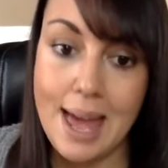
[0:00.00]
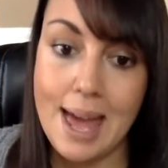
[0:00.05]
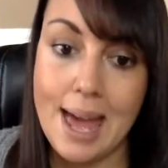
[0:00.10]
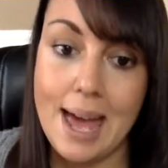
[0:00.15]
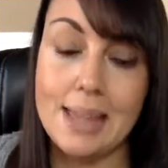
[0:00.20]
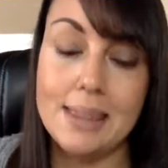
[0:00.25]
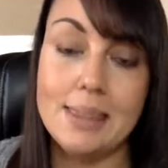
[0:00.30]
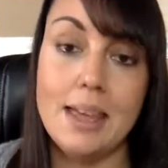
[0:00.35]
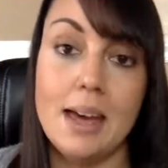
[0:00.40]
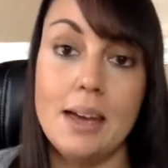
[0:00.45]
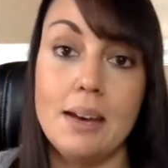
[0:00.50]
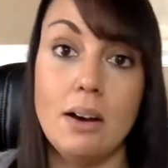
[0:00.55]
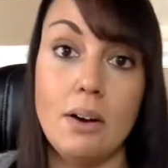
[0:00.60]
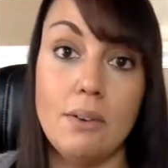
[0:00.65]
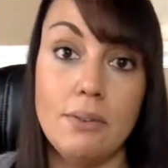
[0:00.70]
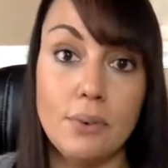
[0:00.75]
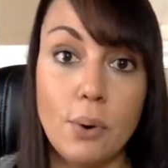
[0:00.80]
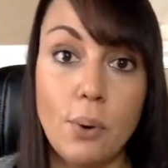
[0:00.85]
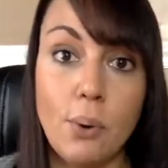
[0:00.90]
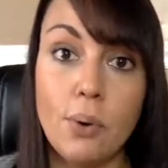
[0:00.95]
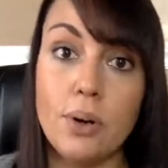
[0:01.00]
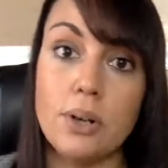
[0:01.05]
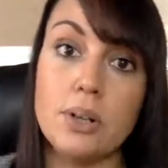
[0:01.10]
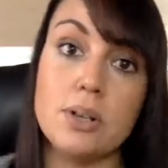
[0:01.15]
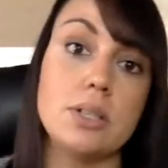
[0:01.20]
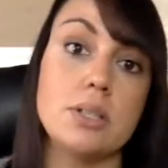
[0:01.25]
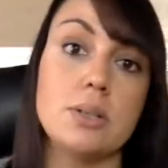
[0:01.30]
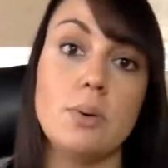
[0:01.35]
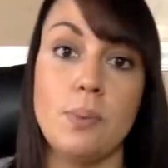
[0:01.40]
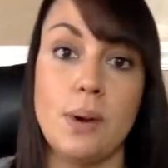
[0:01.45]
And then, of
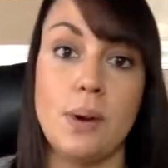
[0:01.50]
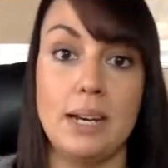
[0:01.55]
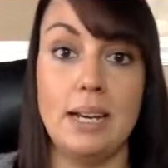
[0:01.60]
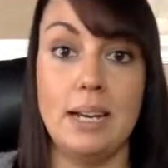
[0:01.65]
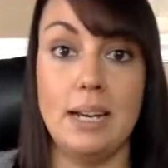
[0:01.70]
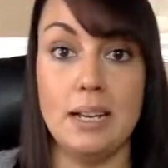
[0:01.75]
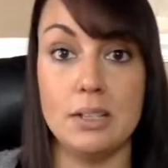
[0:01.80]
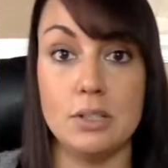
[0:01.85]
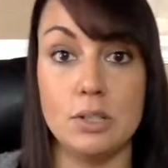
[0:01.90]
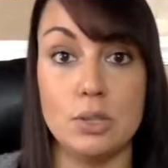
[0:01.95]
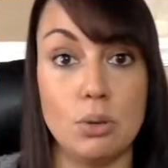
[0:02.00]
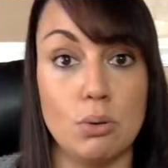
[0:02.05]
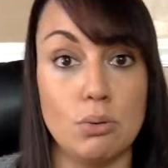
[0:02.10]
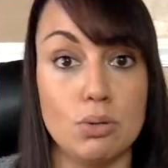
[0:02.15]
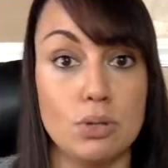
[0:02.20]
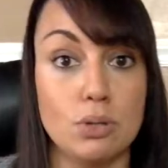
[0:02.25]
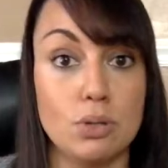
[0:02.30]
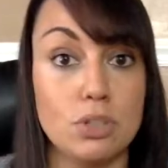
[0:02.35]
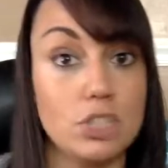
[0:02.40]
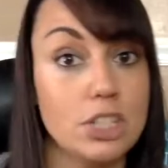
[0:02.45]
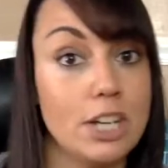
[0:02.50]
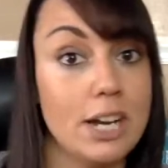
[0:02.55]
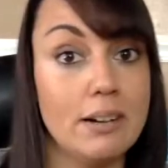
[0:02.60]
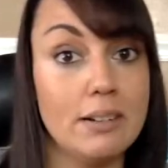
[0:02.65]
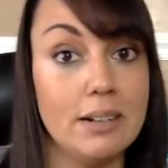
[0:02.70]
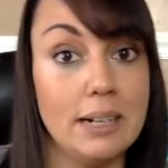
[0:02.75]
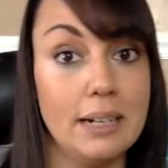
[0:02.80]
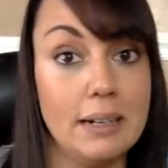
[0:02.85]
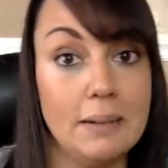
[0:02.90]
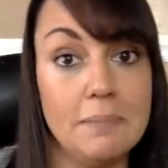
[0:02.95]
course, when it is social
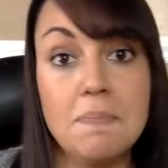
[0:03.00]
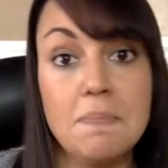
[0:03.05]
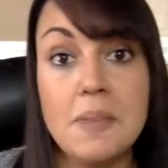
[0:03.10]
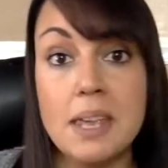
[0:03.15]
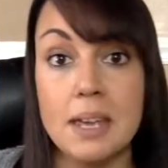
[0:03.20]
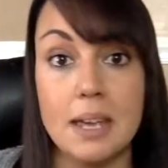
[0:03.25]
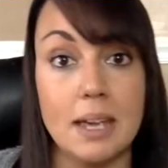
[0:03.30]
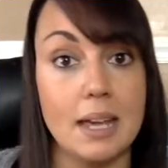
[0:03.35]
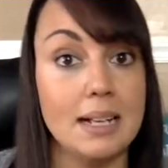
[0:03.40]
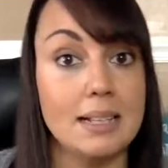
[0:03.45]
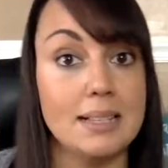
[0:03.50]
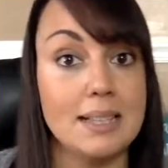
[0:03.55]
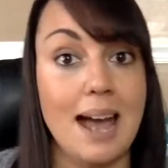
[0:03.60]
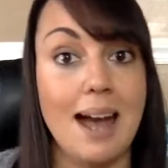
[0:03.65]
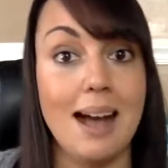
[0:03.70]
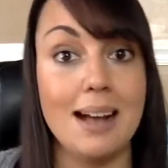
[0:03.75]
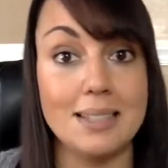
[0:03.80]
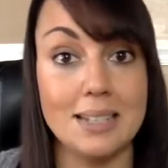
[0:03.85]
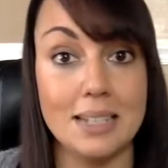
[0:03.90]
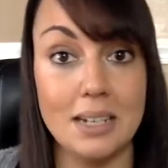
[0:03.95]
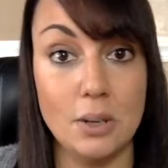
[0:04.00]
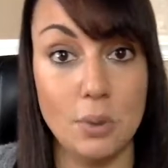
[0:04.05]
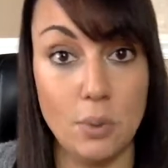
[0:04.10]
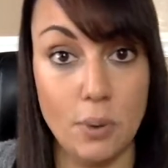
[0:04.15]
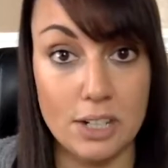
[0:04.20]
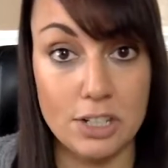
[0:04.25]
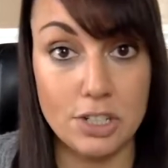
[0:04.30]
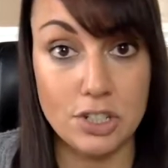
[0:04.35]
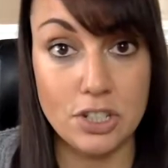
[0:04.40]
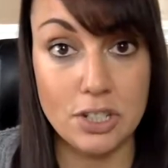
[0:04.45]
sharing, it's asking
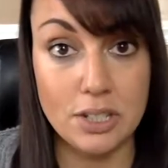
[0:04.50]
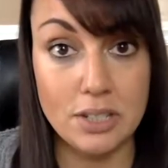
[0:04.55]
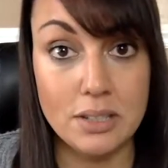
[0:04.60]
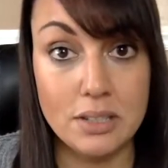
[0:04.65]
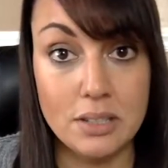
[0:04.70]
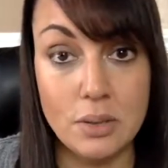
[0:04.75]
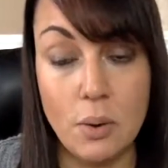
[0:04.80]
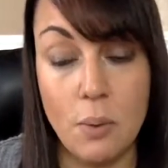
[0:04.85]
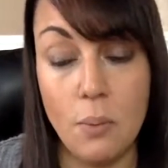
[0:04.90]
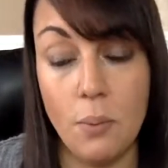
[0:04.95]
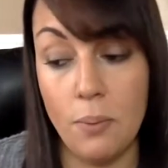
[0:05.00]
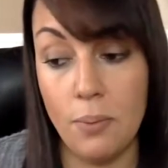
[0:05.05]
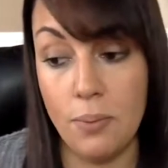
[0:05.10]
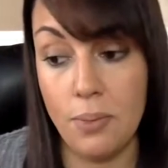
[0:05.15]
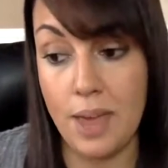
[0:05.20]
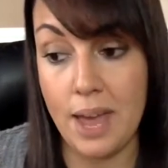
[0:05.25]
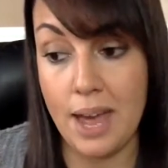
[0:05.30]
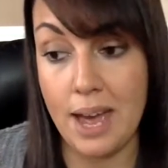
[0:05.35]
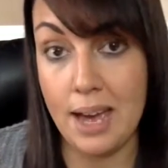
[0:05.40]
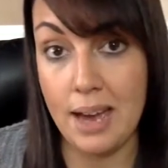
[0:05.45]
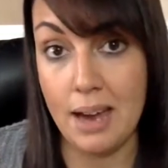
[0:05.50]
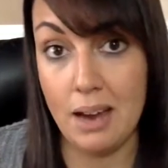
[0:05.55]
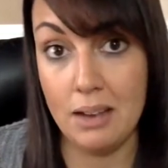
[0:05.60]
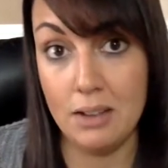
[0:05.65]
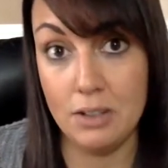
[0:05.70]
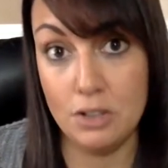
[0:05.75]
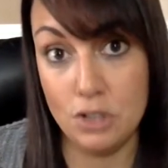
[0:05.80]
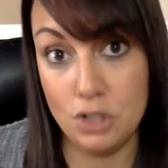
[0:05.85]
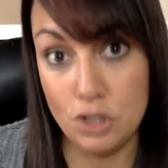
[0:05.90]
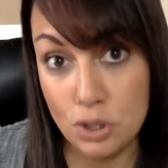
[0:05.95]
questions that
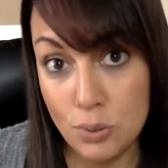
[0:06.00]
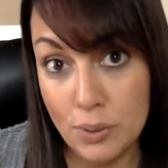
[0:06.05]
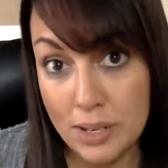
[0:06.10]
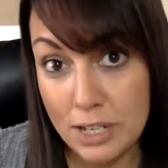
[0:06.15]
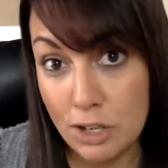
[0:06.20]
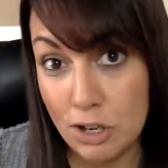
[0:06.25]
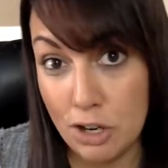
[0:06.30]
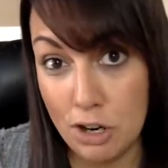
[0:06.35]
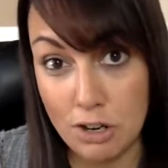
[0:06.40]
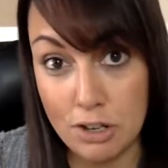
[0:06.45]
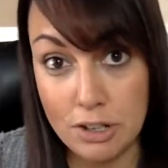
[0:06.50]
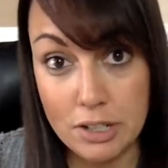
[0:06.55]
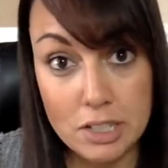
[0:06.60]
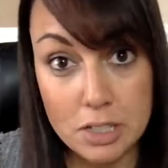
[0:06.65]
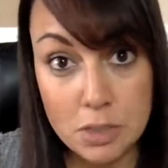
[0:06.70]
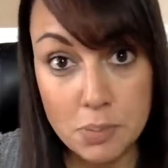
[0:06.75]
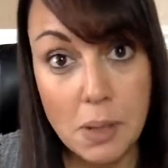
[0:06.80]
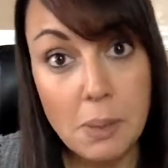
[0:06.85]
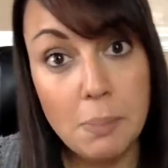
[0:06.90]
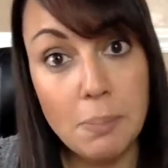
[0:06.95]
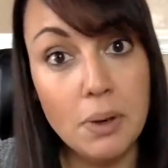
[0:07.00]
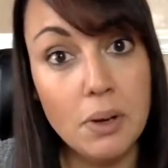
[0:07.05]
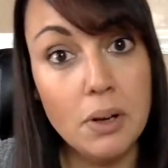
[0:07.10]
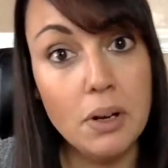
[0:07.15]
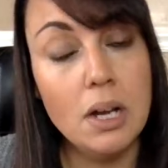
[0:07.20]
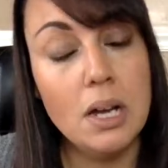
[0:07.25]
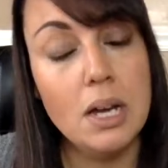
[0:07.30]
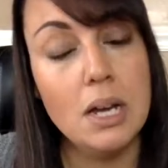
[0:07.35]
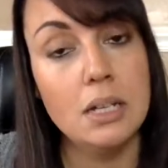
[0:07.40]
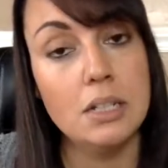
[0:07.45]
do encourage
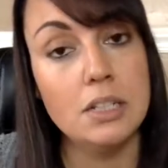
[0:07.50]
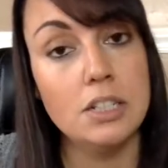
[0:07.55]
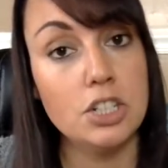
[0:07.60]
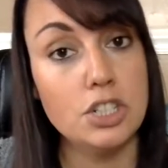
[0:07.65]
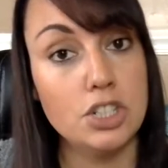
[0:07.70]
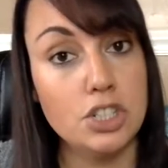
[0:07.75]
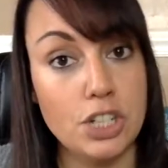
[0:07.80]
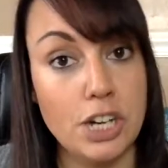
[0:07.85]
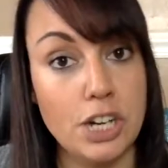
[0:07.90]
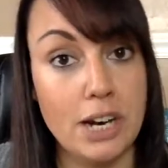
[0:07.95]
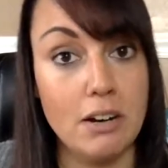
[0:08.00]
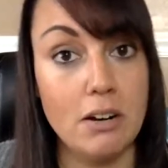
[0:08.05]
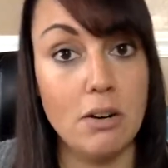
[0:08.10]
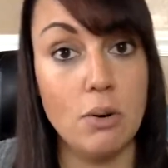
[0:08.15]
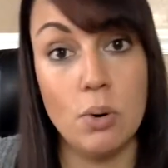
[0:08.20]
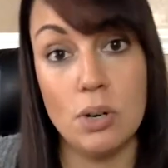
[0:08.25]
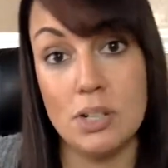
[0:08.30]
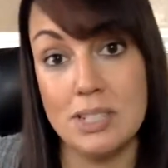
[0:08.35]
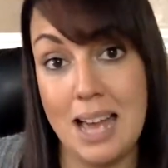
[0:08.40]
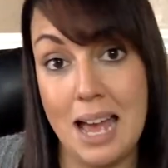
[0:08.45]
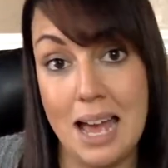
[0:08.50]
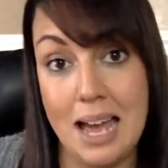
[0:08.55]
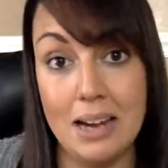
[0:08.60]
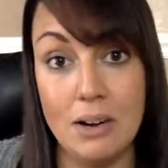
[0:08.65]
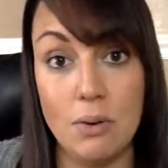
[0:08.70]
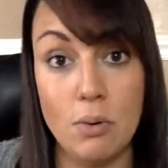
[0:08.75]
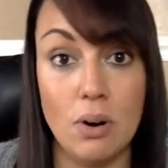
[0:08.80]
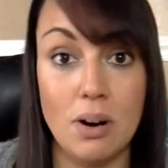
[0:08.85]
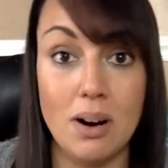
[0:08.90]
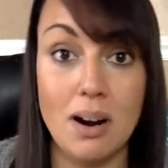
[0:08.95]
people to share or
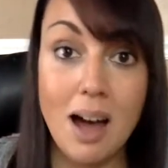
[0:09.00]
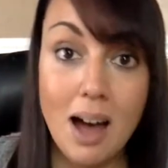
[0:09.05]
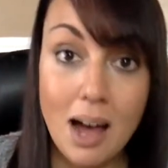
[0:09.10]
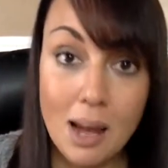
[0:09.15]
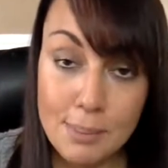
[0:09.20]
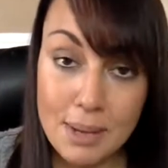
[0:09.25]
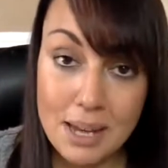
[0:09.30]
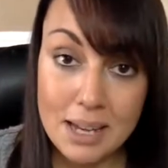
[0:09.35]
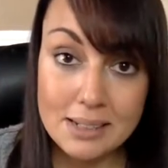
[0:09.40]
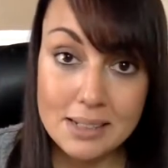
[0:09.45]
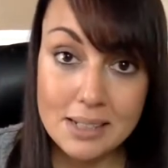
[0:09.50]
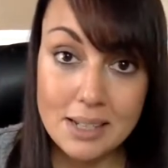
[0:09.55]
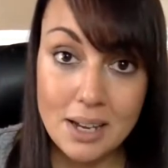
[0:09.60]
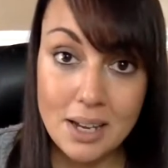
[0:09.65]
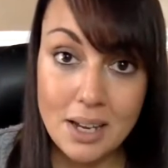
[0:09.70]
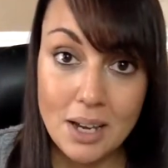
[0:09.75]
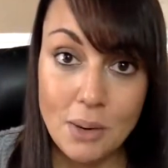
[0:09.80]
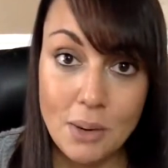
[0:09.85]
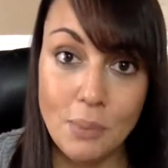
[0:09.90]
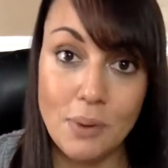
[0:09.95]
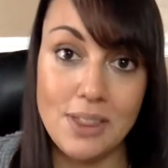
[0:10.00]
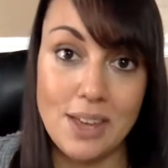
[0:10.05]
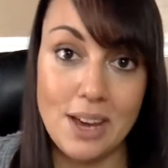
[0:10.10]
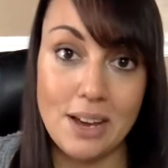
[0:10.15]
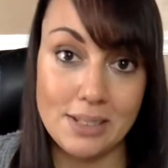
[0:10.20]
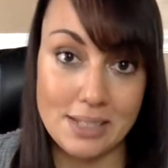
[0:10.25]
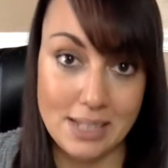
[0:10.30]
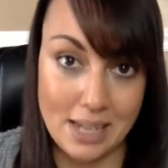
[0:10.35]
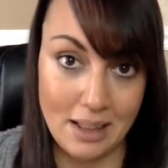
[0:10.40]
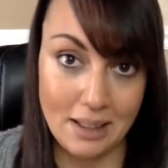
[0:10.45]
tag or comment
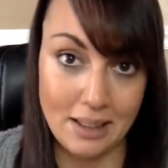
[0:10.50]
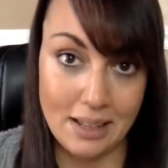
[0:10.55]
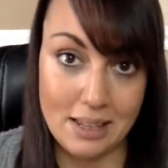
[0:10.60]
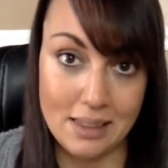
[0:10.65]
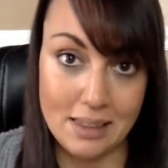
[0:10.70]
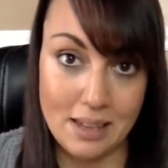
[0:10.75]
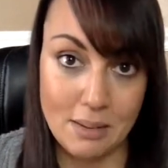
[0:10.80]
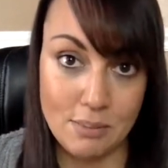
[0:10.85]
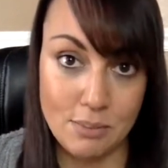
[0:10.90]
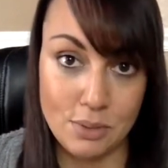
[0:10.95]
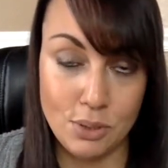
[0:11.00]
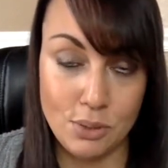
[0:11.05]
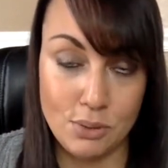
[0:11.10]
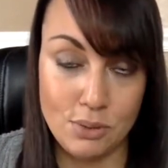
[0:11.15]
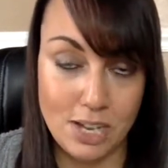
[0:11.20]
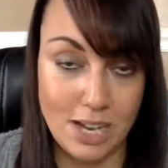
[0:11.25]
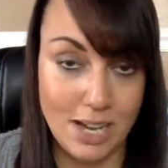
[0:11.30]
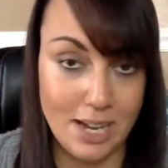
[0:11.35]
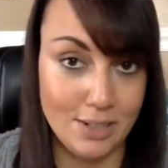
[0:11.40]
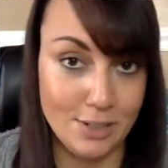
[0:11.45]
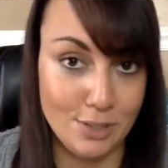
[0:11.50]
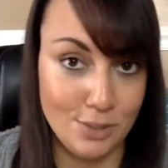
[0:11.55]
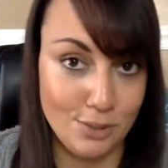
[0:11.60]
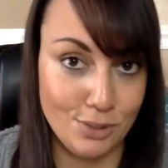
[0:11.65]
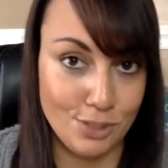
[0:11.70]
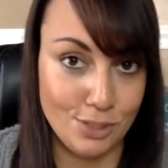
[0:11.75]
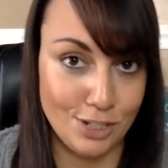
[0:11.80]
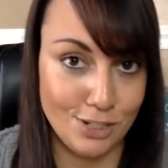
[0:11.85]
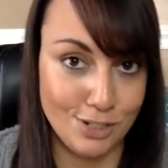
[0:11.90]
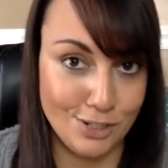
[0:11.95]
without telling them to tag, to
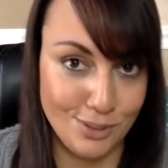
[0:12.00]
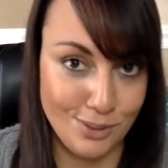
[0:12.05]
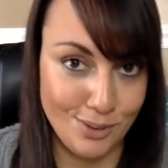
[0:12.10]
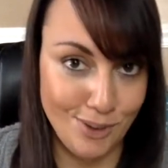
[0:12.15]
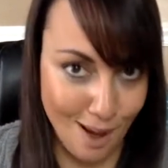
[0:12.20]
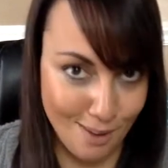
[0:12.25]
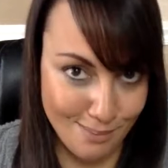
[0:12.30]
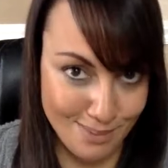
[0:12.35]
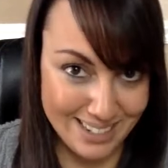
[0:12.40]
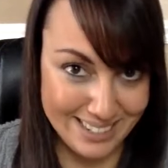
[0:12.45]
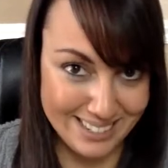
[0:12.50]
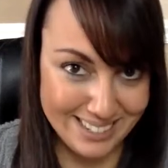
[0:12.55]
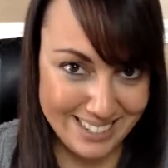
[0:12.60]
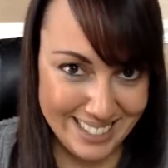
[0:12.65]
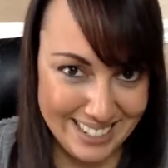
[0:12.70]
share, to comment.